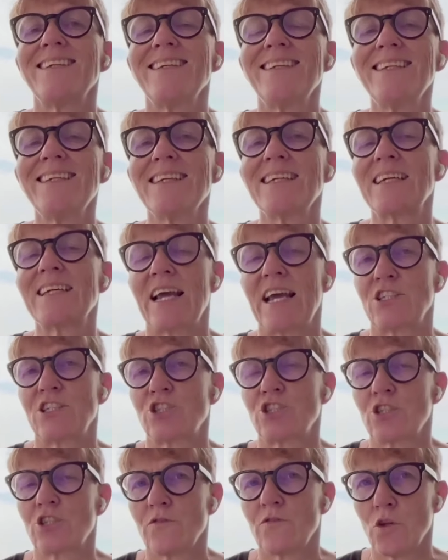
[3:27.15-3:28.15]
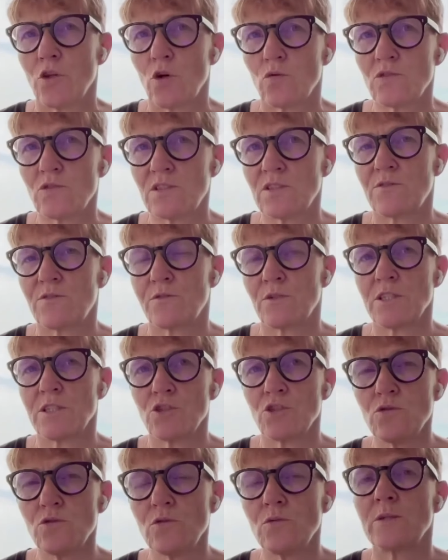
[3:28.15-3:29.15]
eCash notes for
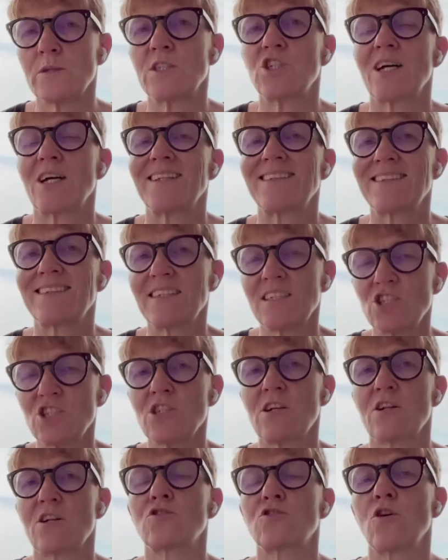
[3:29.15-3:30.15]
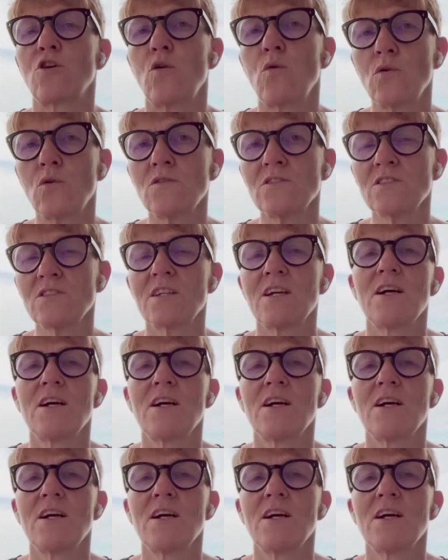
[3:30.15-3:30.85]
you, which are digital tokens.